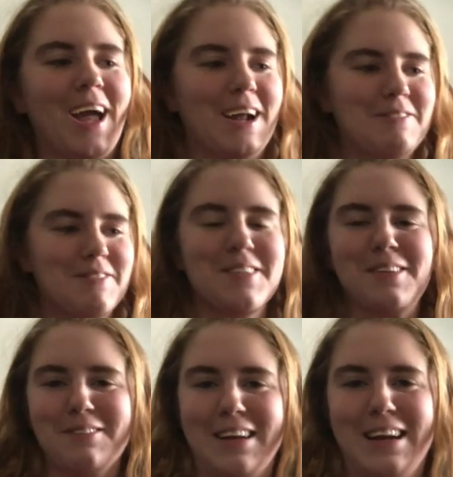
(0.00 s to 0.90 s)
and I'm
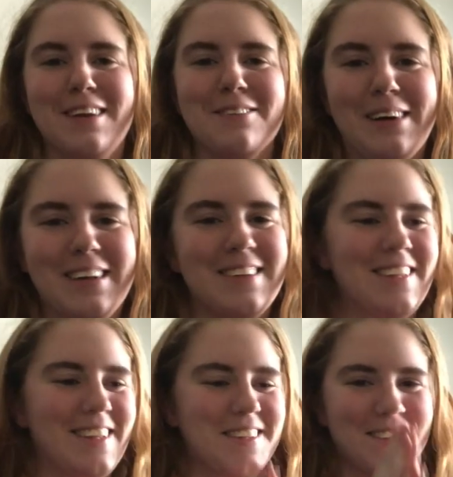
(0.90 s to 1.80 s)
so ready to watch
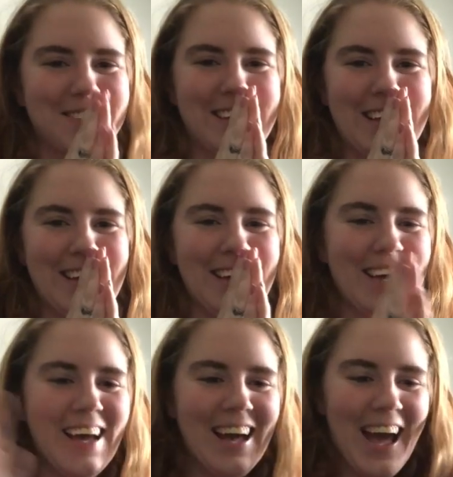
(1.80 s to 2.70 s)
this, okay?
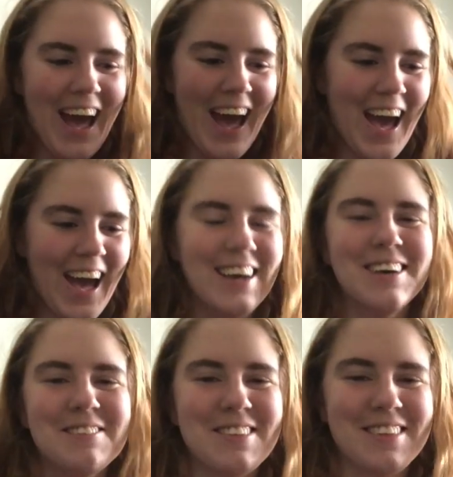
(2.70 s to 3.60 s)

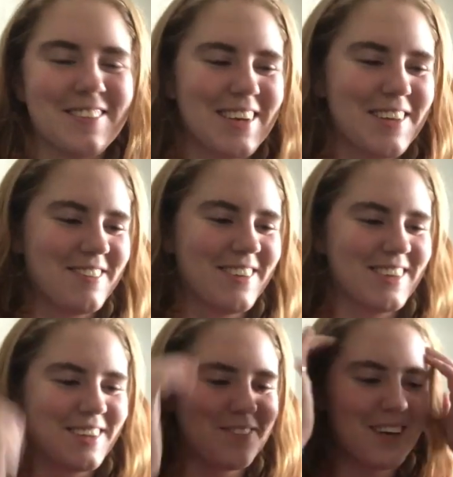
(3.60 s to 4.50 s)
I'm so ready for it
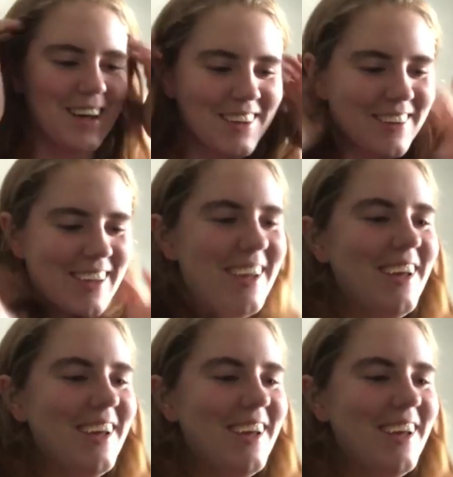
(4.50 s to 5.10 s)
to come back, okay.